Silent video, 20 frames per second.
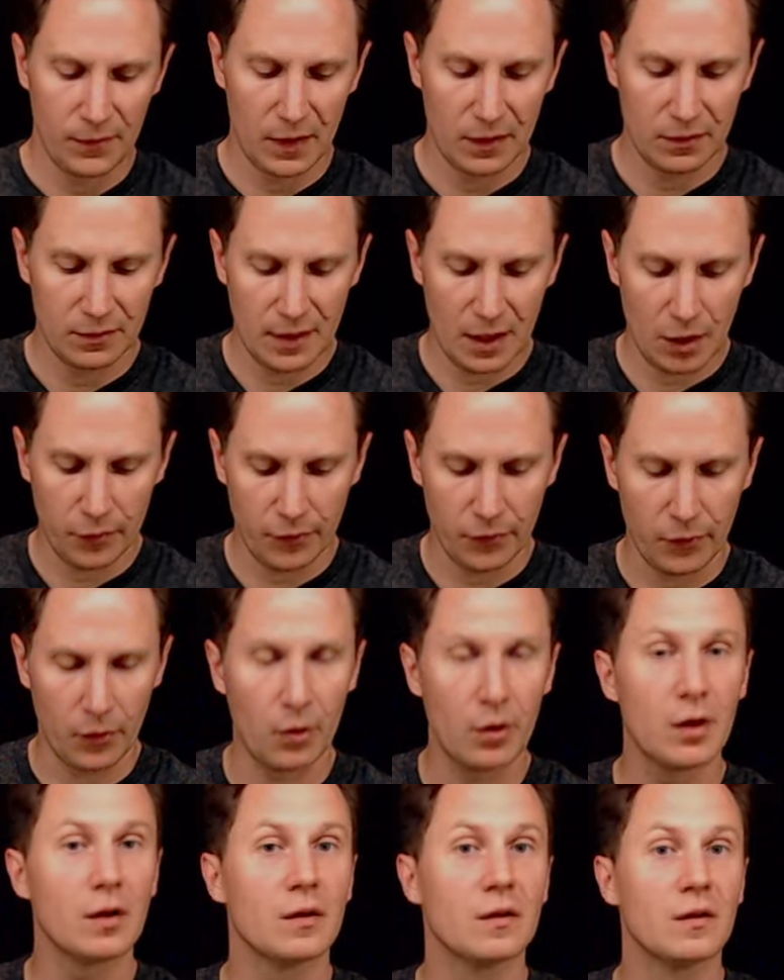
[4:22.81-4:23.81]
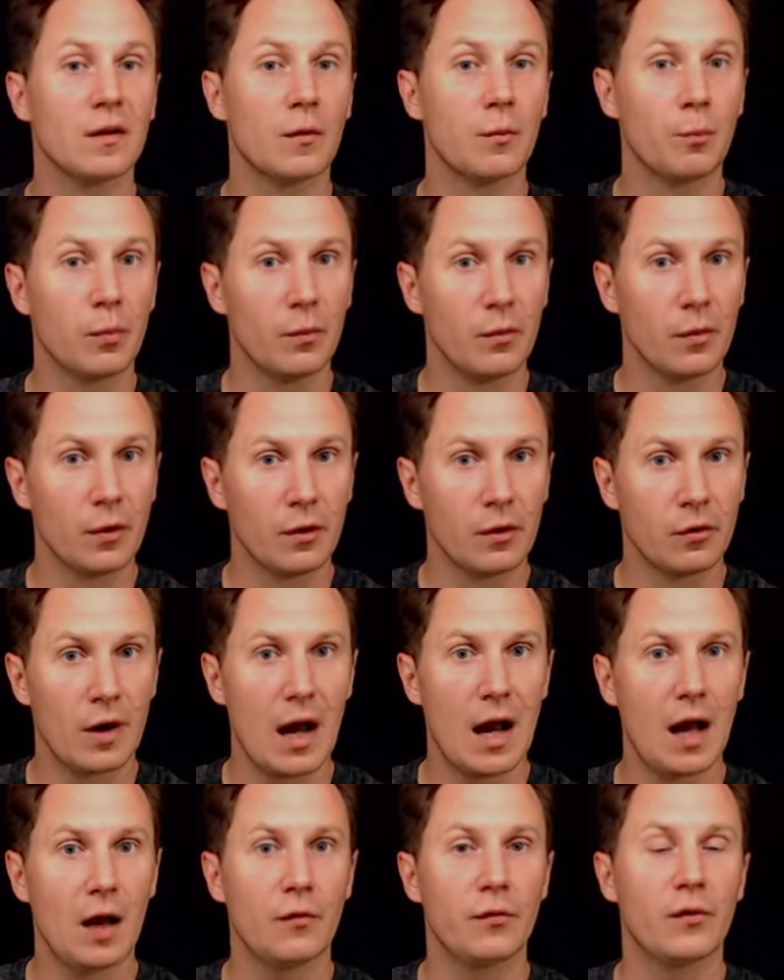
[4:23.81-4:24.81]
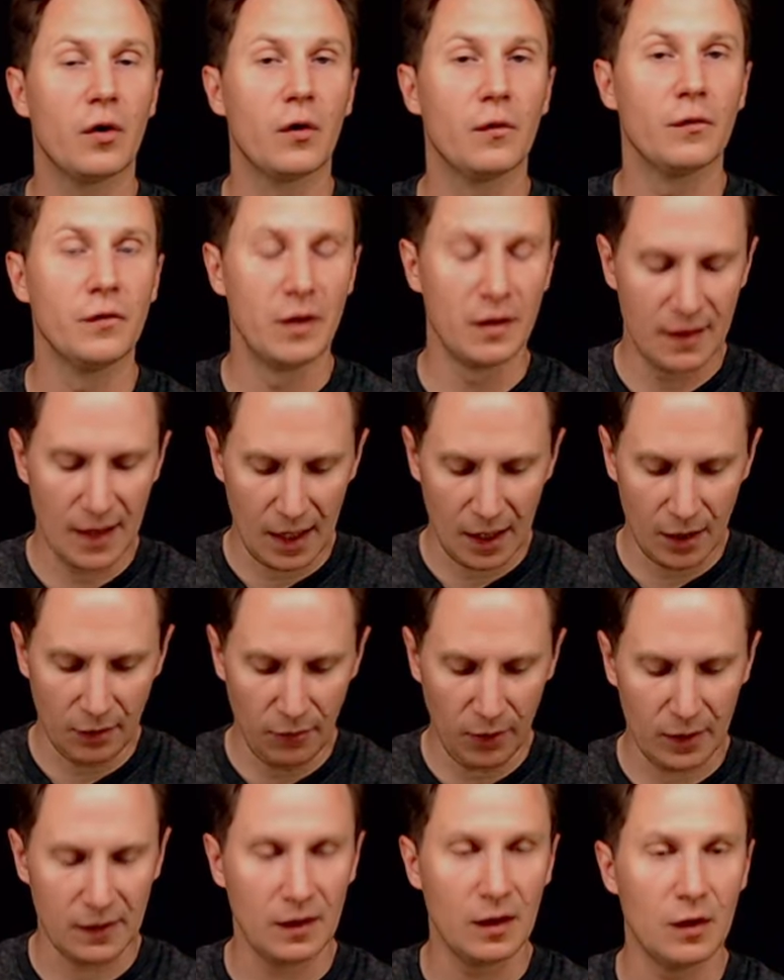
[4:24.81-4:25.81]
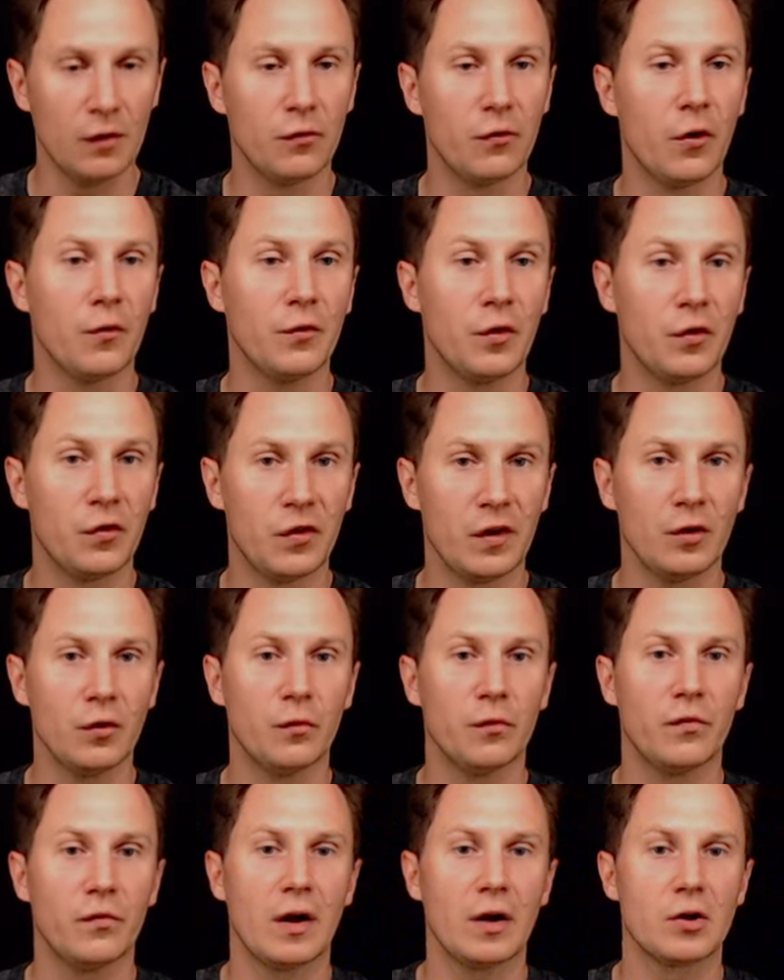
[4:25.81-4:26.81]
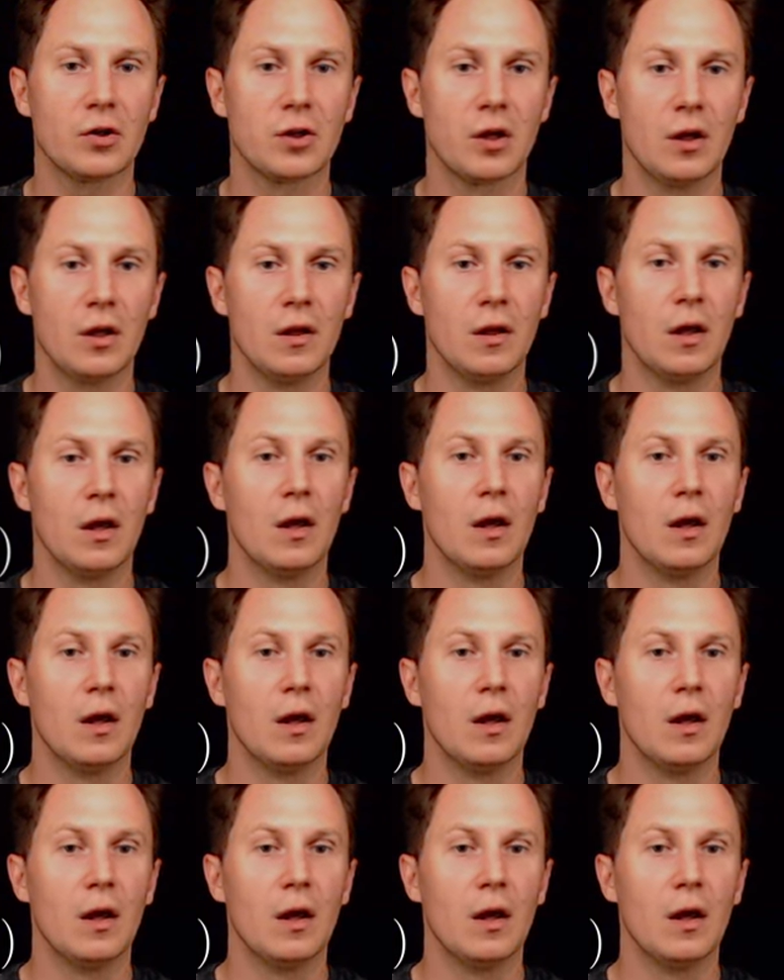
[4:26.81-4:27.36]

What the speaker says: Therefore, the graph of the derivative of the signum function